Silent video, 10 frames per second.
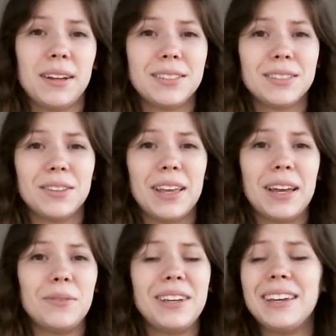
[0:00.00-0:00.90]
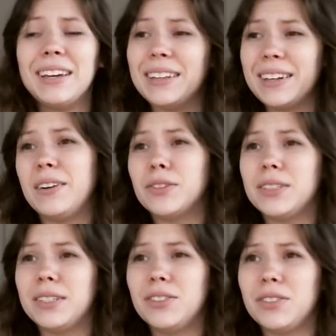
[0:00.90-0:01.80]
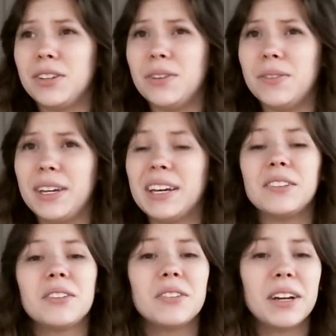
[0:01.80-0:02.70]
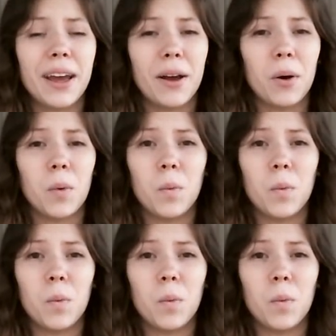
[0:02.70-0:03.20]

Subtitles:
so that we can get the conversation going and learn how